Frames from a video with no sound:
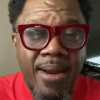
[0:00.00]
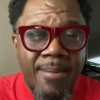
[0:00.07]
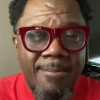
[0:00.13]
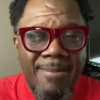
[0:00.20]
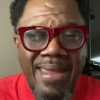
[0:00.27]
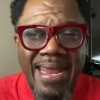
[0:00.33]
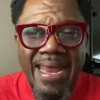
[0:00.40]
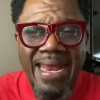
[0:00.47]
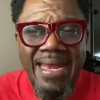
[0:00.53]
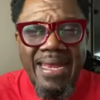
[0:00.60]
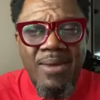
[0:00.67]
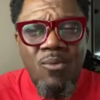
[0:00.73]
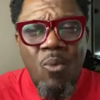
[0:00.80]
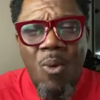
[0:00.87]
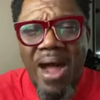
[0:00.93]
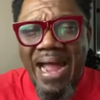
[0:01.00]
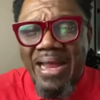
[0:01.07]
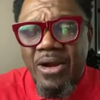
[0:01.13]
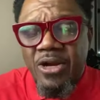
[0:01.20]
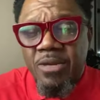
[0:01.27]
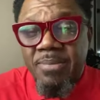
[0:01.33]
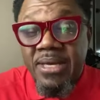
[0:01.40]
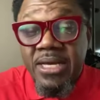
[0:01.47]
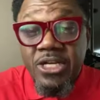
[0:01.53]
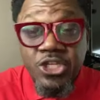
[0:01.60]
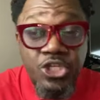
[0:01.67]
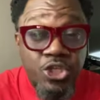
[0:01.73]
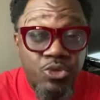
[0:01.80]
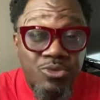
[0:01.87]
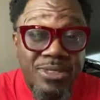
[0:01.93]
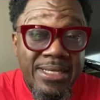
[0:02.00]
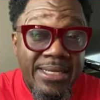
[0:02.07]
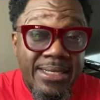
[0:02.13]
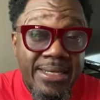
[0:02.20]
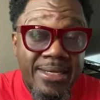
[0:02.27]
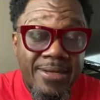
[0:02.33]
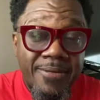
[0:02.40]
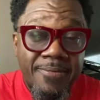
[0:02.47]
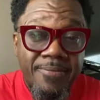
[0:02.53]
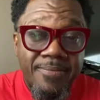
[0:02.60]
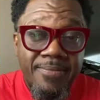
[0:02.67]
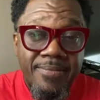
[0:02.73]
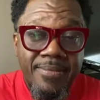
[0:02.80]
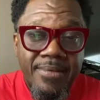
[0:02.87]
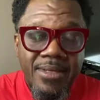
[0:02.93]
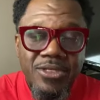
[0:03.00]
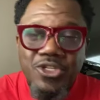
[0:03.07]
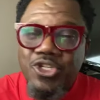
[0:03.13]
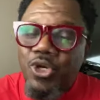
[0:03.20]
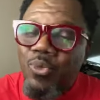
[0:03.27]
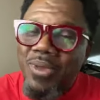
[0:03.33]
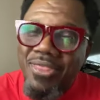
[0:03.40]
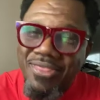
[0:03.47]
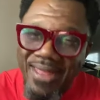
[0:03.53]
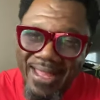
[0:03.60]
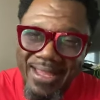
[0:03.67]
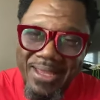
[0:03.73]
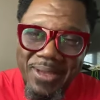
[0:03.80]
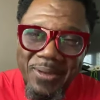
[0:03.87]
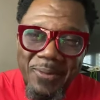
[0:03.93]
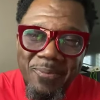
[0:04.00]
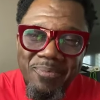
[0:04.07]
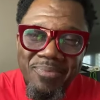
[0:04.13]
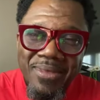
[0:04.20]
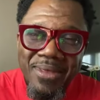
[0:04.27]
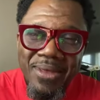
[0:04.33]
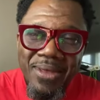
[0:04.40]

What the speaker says: we are made and wired because you did it. And so we thank you.